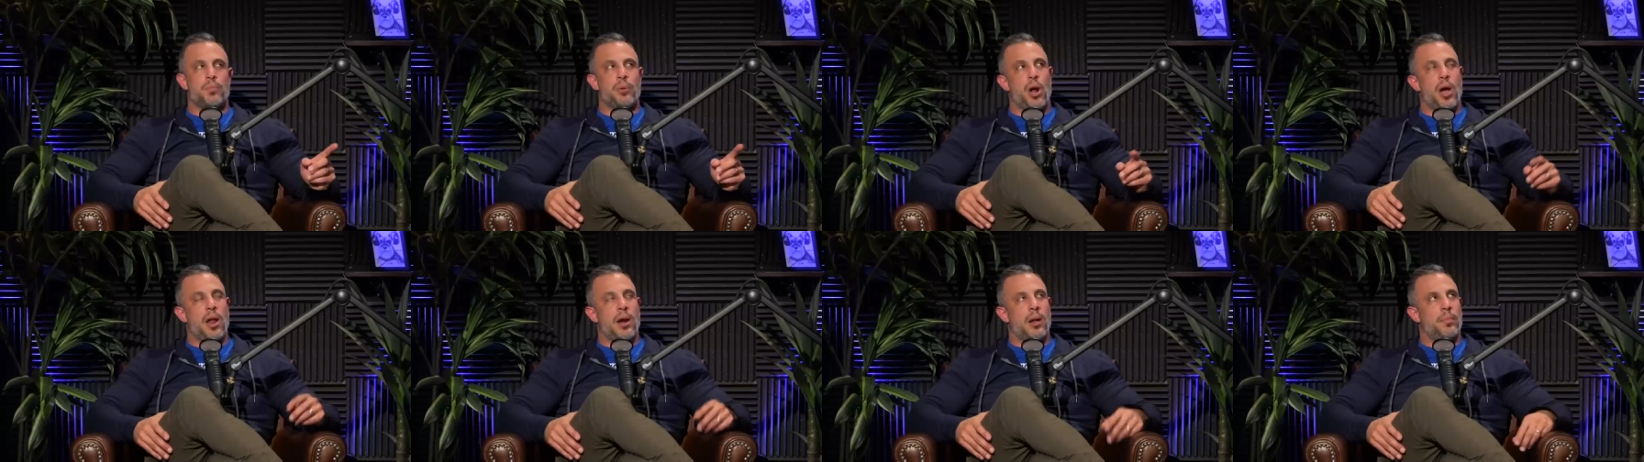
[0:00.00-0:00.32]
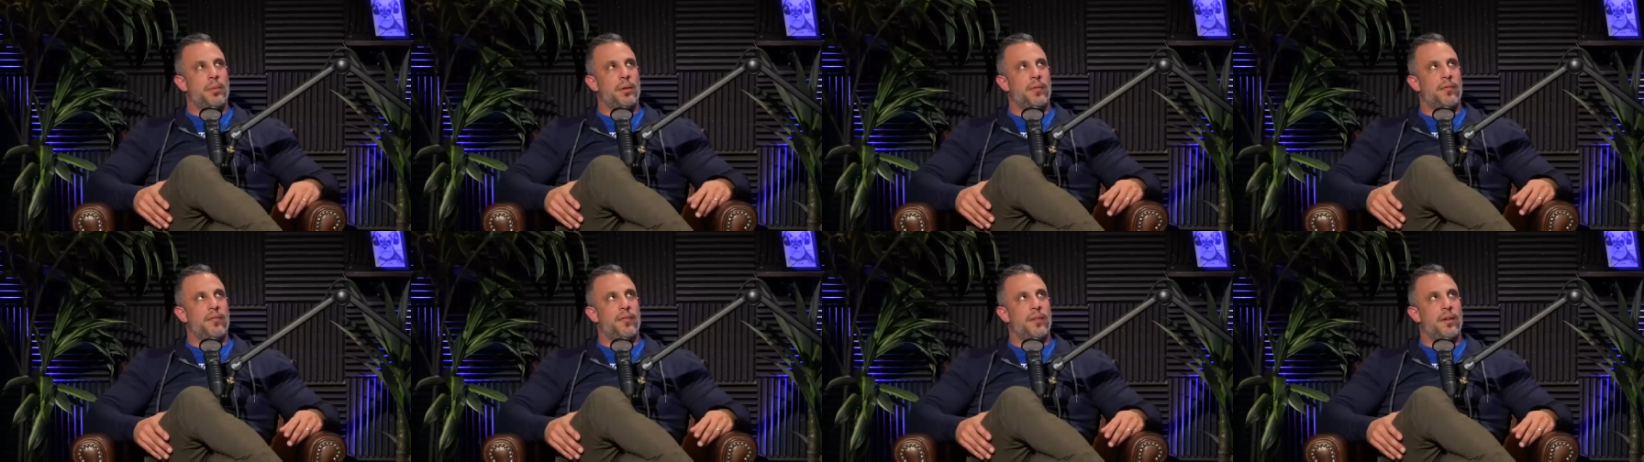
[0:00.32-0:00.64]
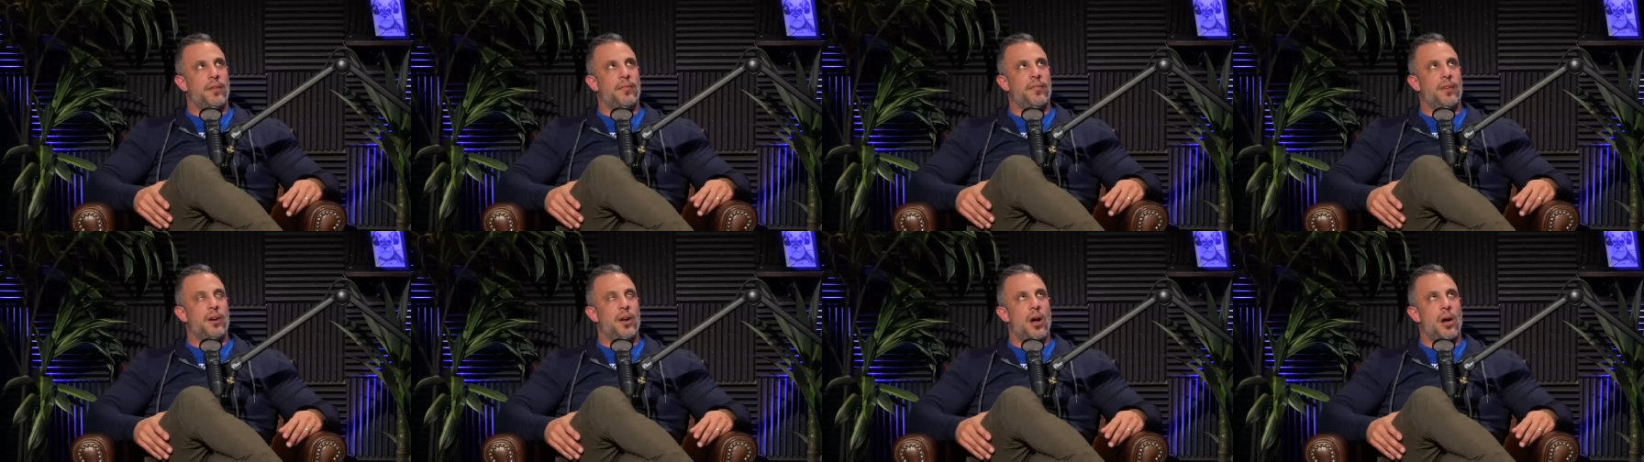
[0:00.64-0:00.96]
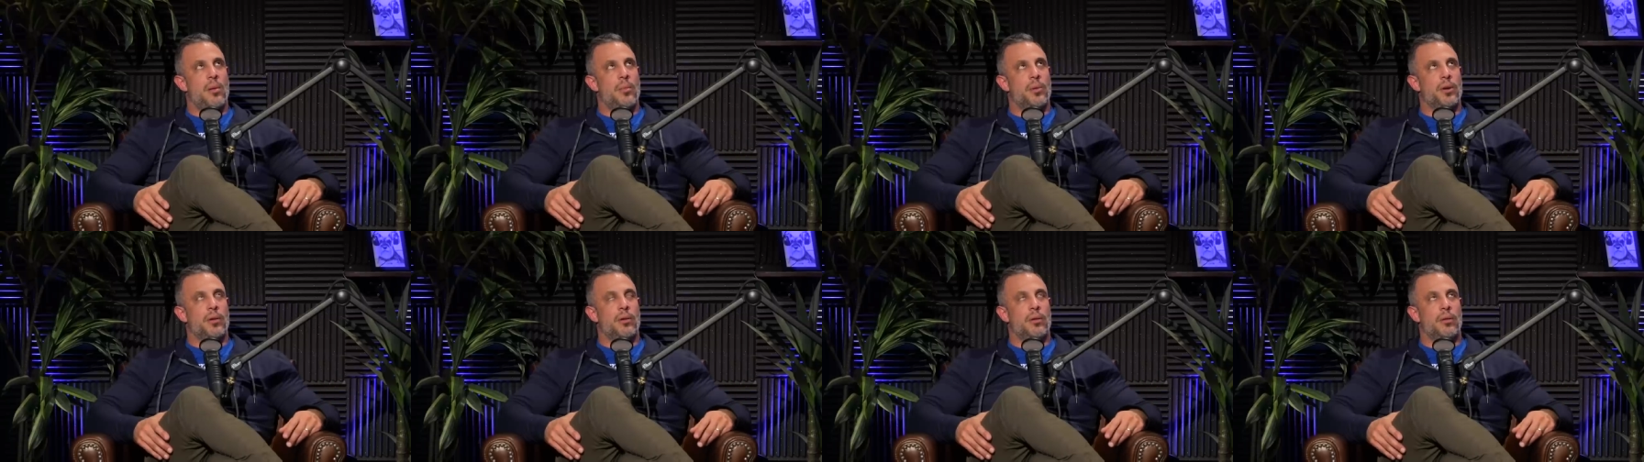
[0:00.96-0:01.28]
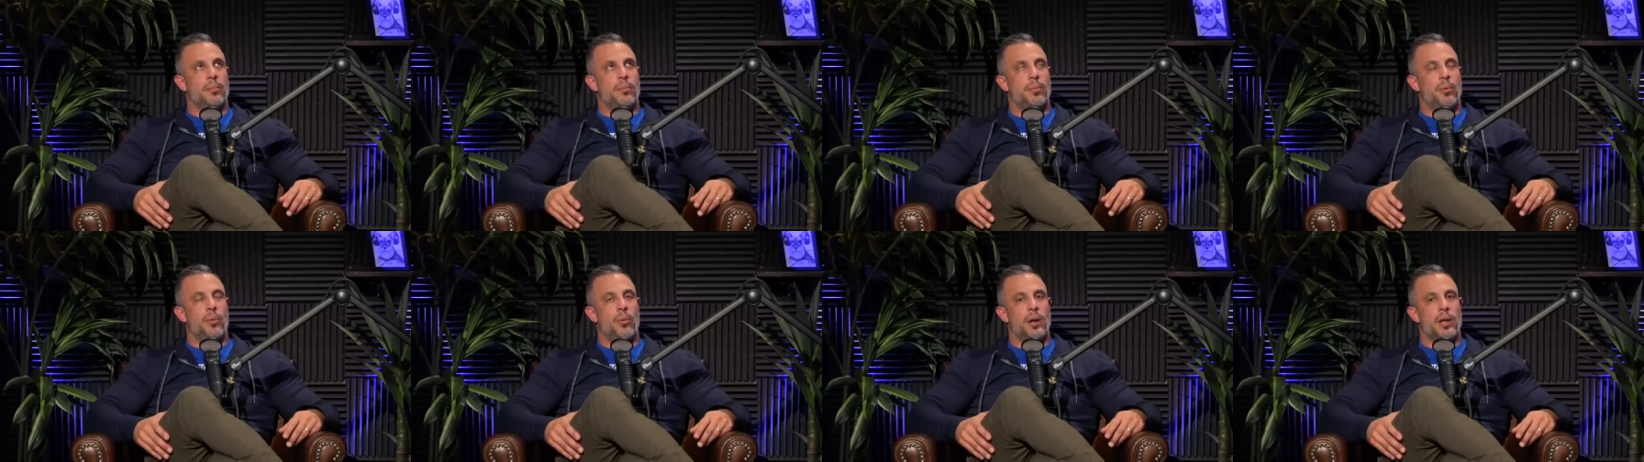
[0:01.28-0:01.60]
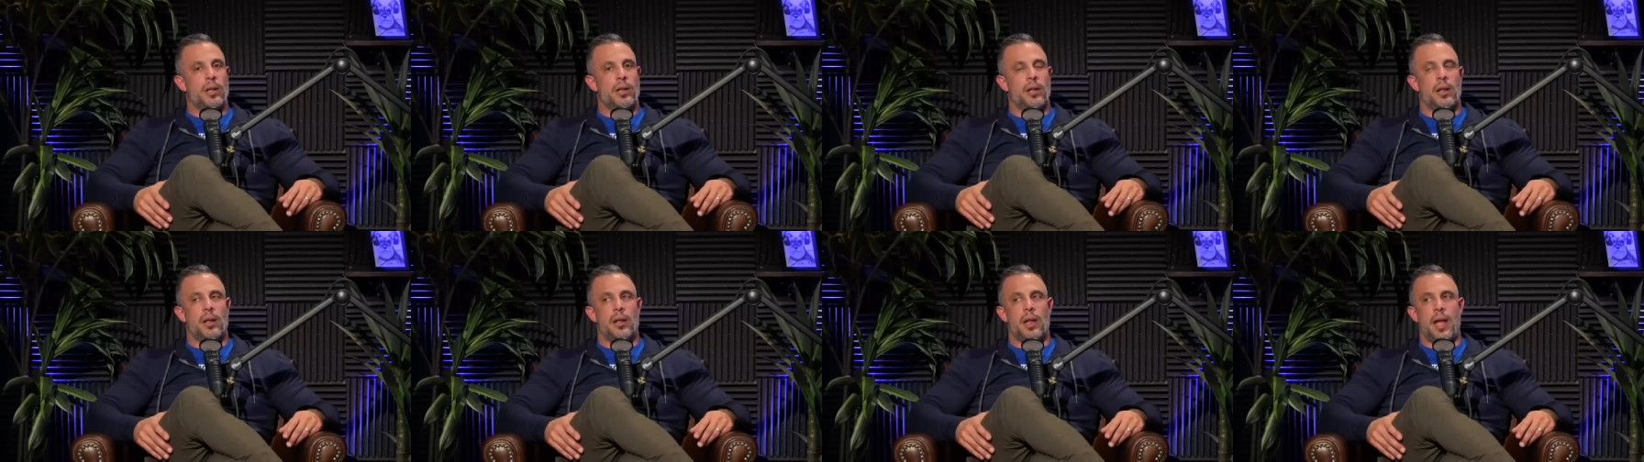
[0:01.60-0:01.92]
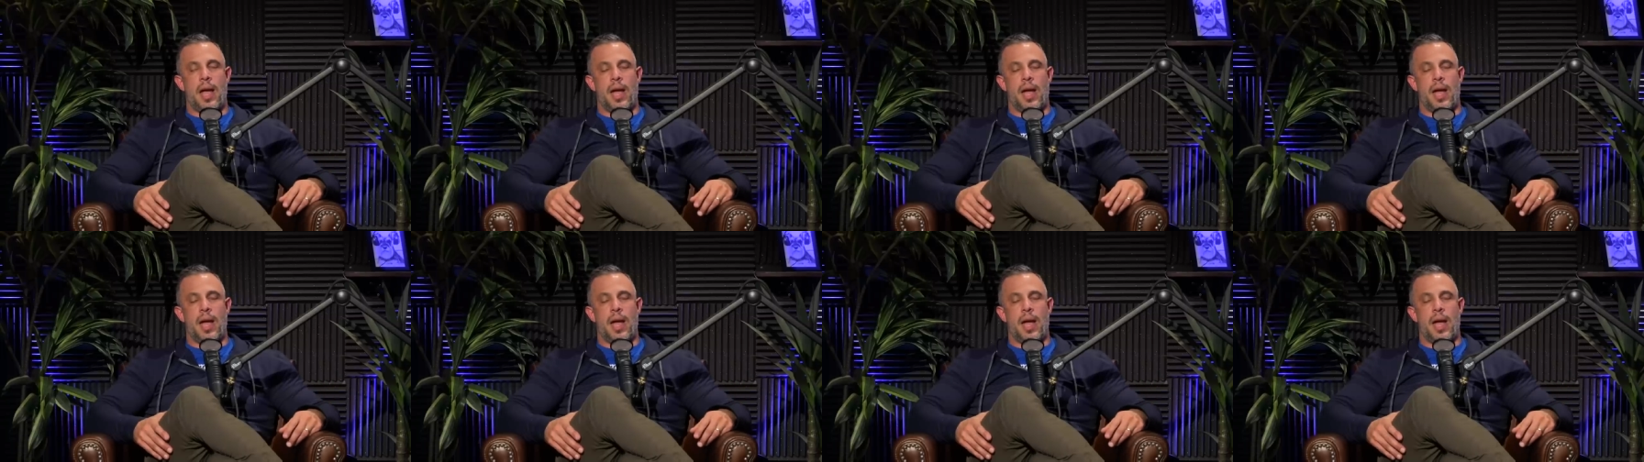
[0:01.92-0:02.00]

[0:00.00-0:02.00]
brought up a, a phenomenal point,